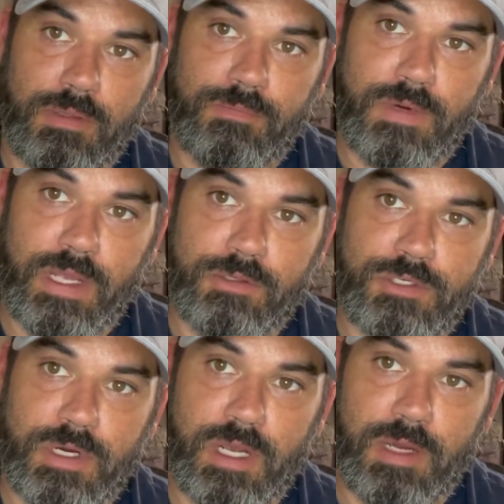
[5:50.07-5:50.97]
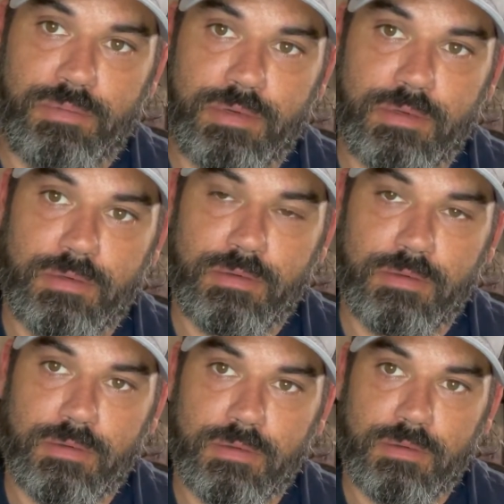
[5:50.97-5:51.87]
rattle trap
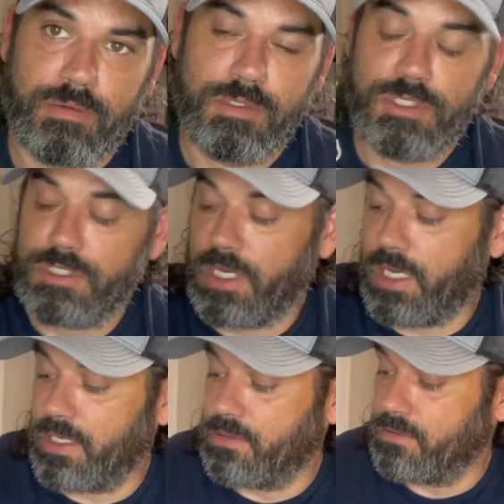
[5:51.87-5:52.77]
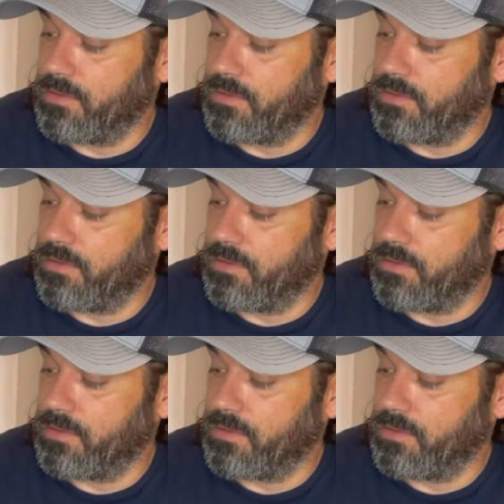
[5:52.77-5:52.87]
and shad,